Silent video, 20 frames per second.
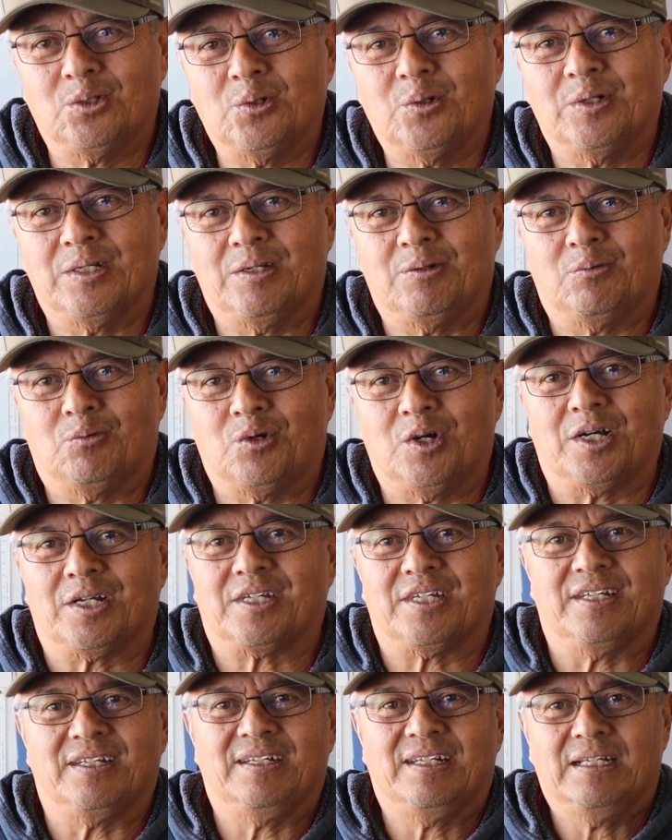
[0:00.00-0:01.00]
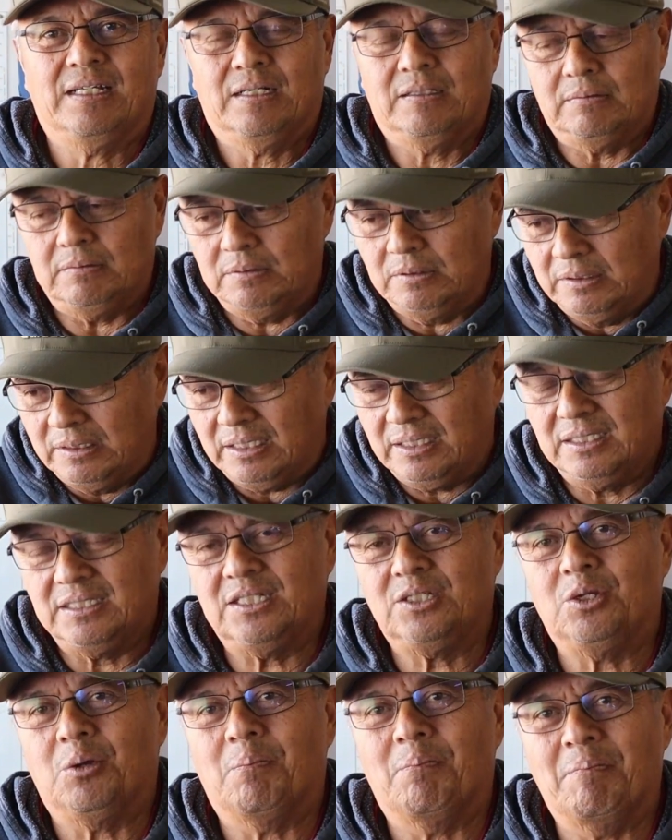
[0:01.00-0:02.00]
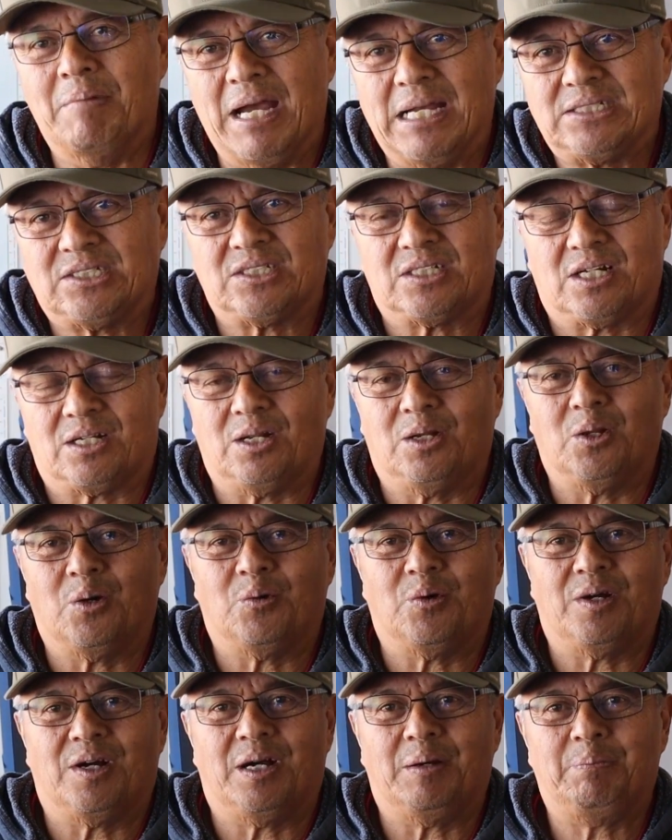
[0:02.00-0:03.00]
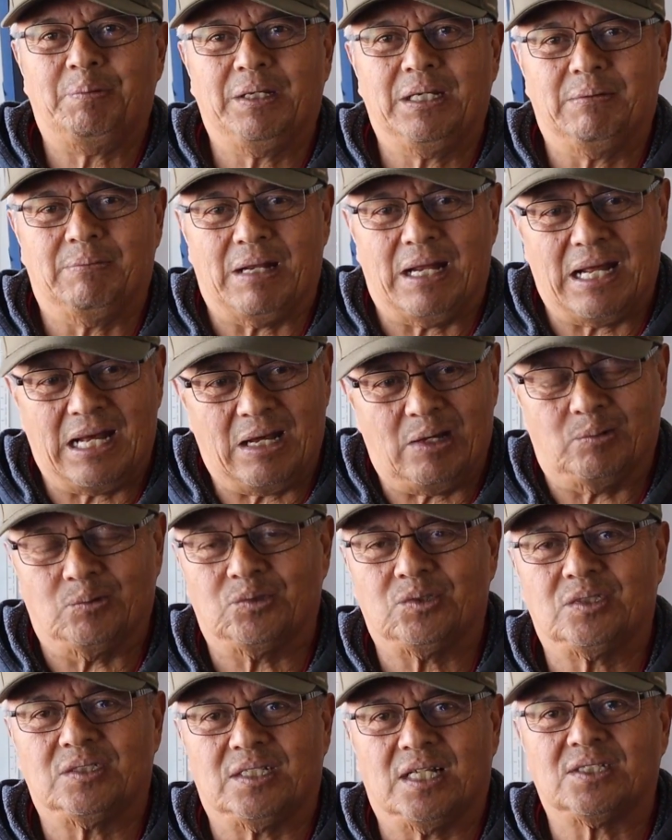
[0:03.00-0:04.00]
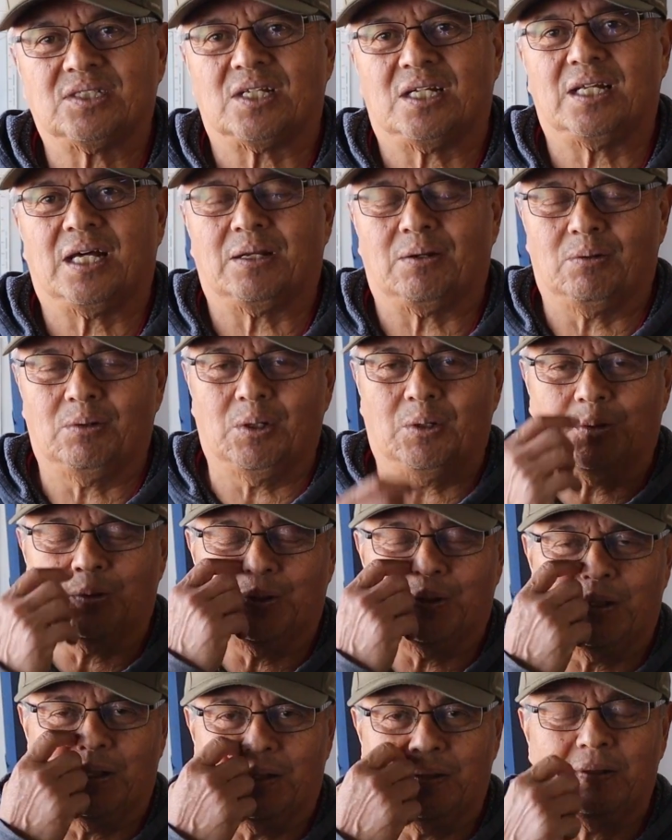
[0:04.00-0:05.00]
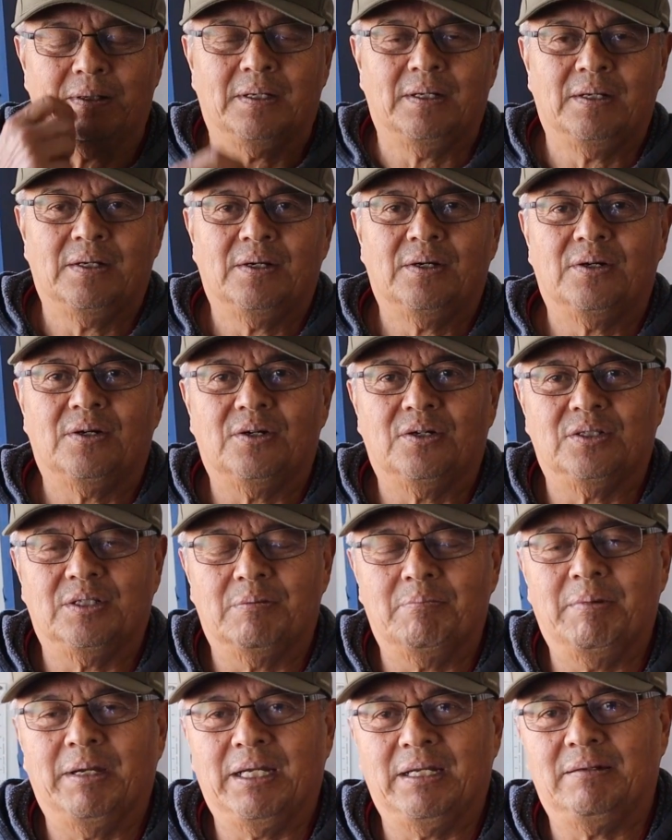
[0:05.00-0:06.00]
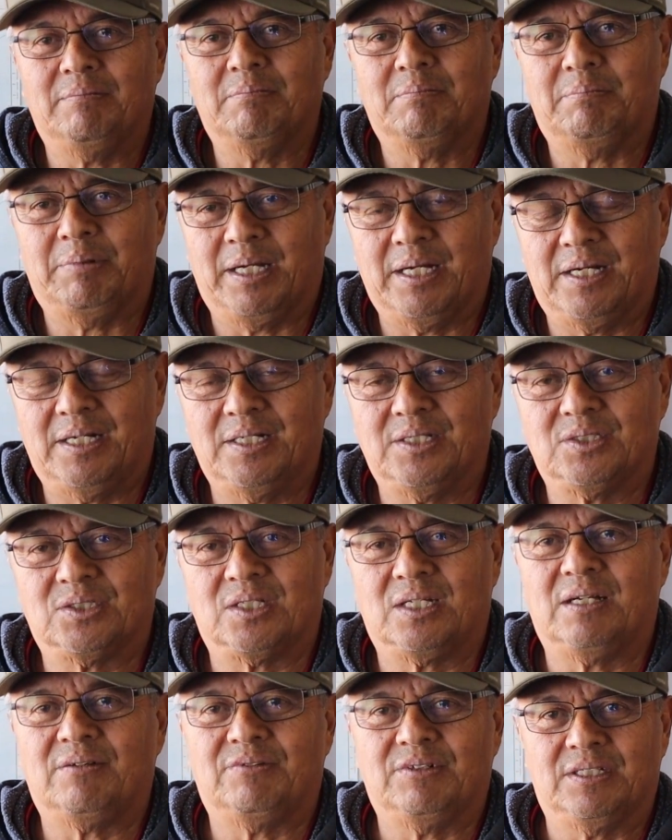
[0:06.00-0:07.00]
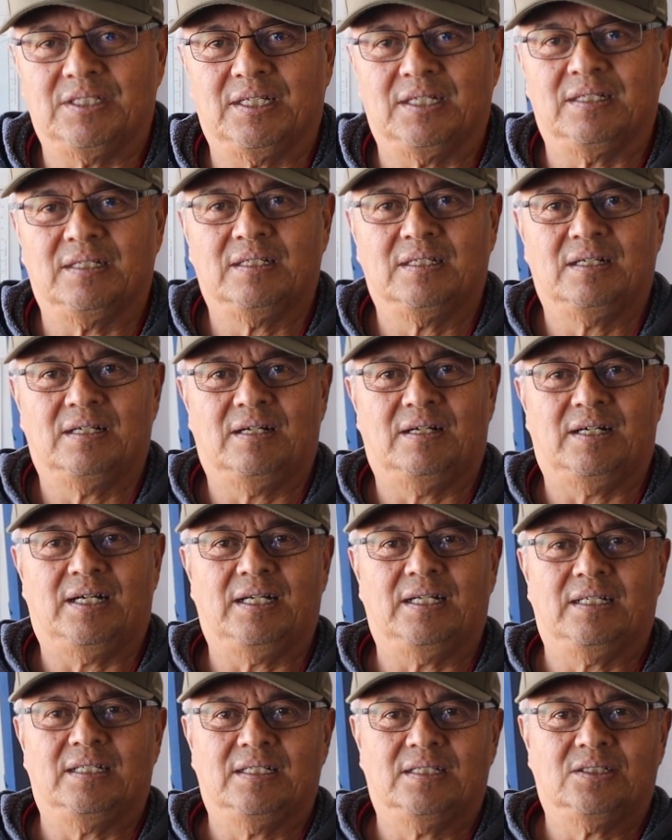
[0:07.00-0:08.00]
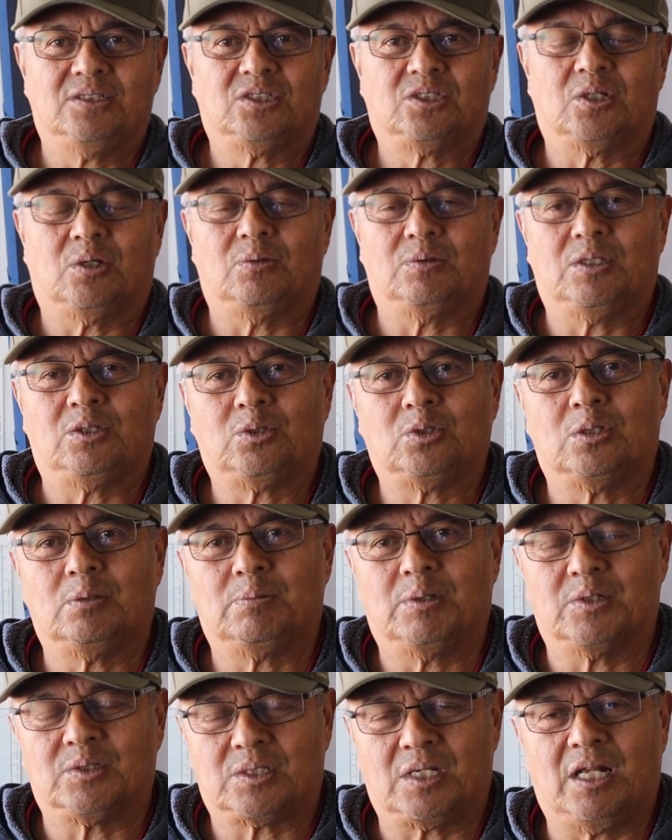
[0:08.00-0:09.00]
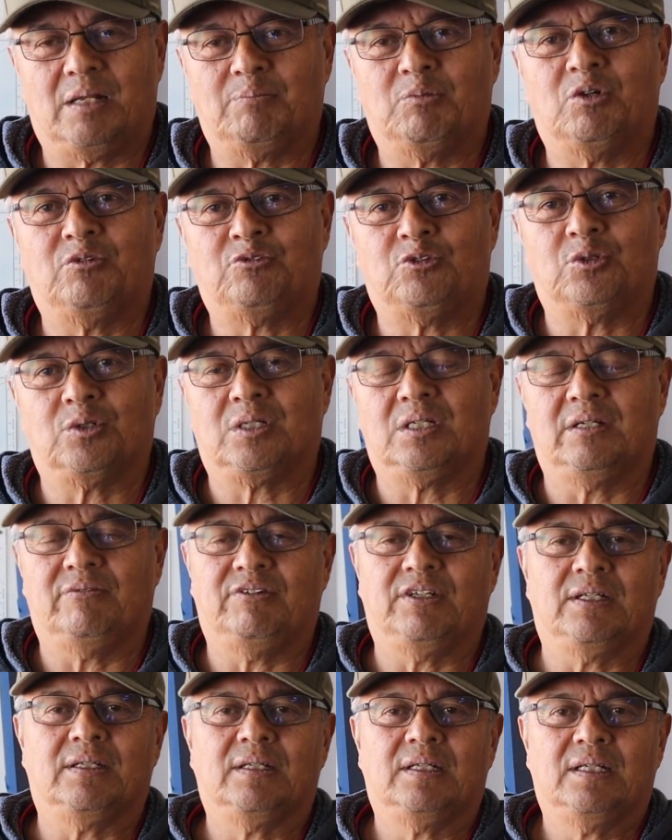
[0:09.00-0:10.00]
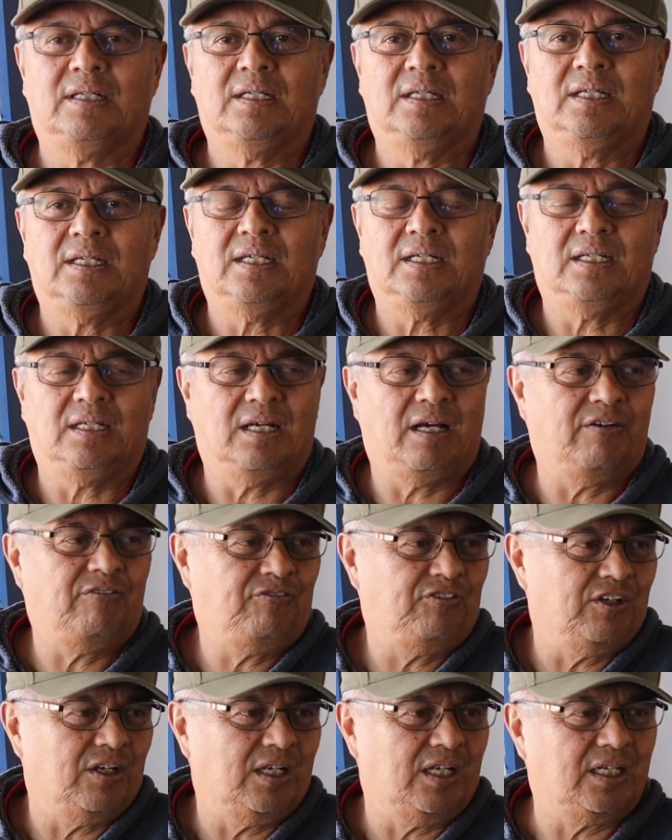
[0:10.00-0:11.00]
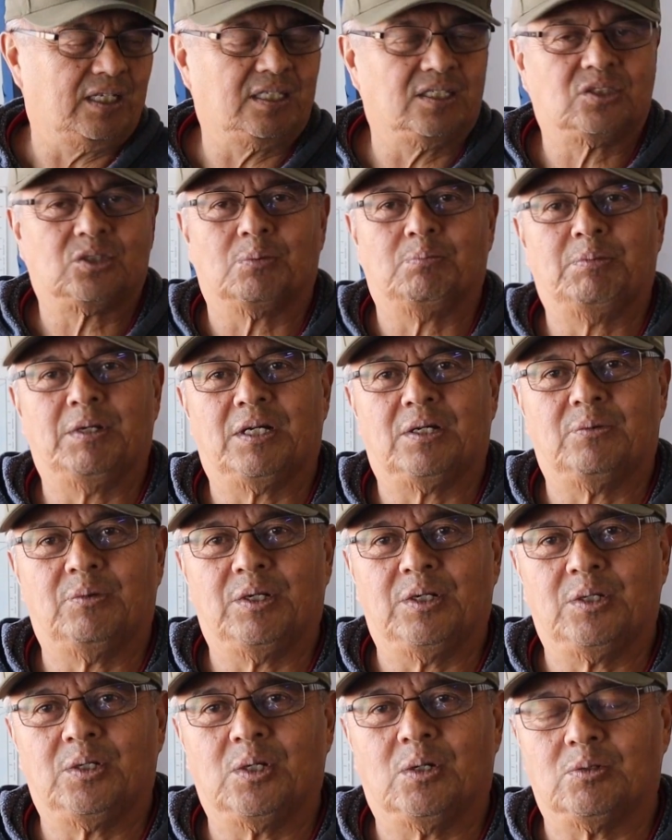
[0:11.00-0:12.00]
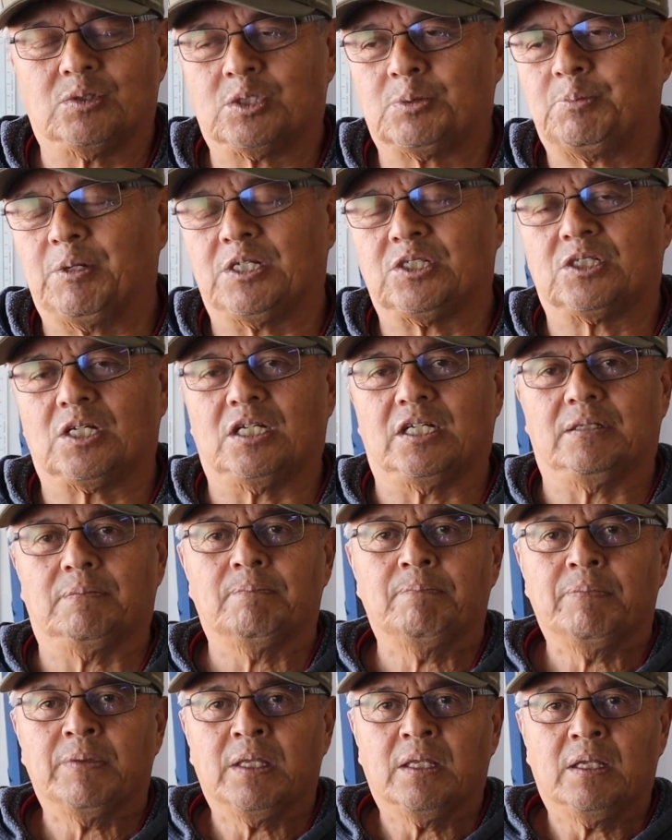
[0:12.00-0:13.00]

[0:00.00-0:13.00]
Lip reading: doing and working, and then you mash it at lower RPM. Ouch, that's a lot of load on the main bearings and everything. All right, so the turbo is a lot more forgiving, and I feel like it's a better way to go, especially